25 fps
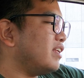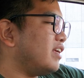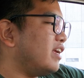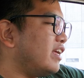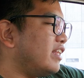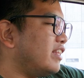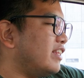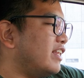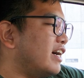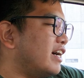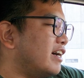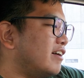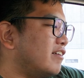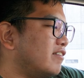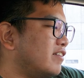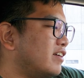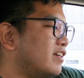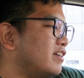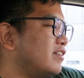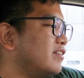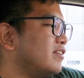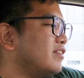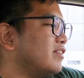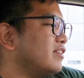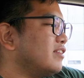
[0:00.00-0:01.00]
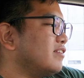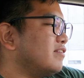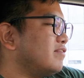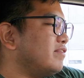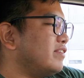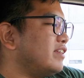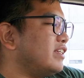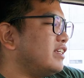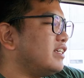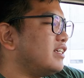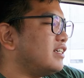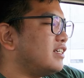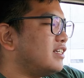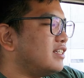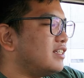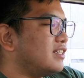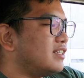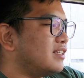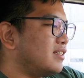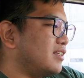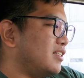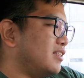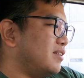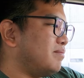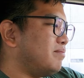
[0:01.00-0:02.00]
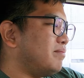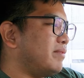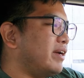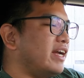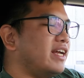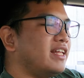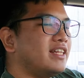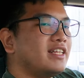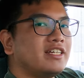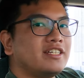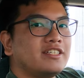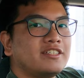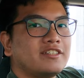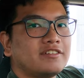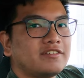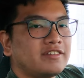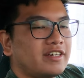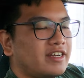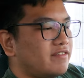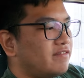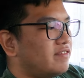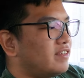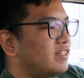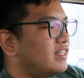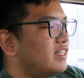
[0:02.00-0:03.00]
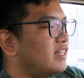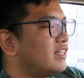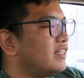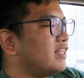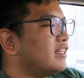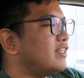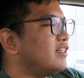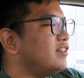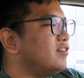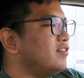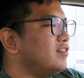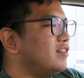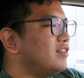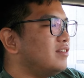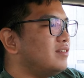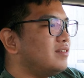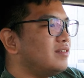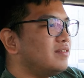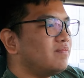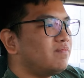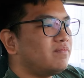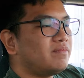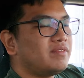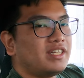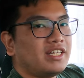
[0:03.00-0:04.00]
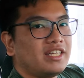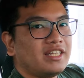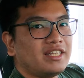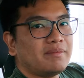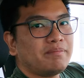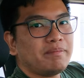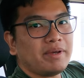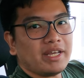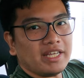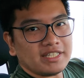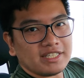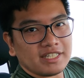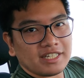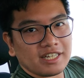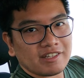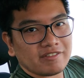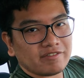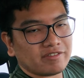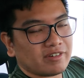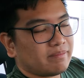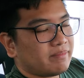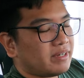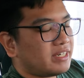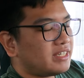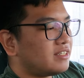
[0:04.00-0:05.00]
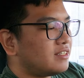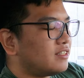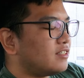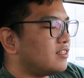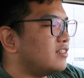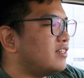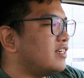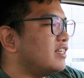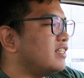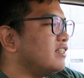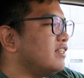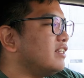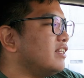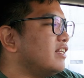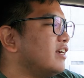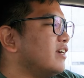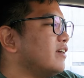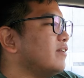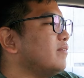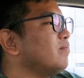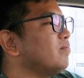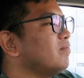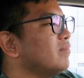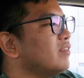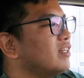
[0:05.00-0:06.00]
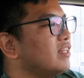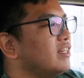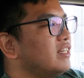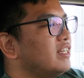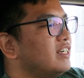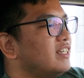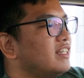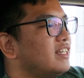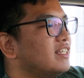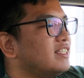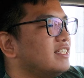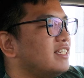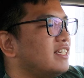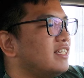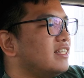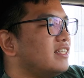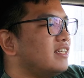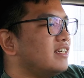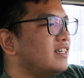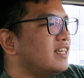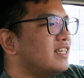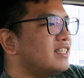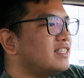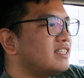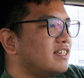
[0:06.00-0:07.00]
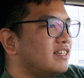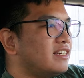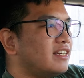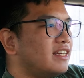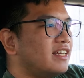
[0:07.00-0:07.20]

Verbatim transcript: and our vehicle mileage. So everything that you need, the basic information is already there. And here in the center is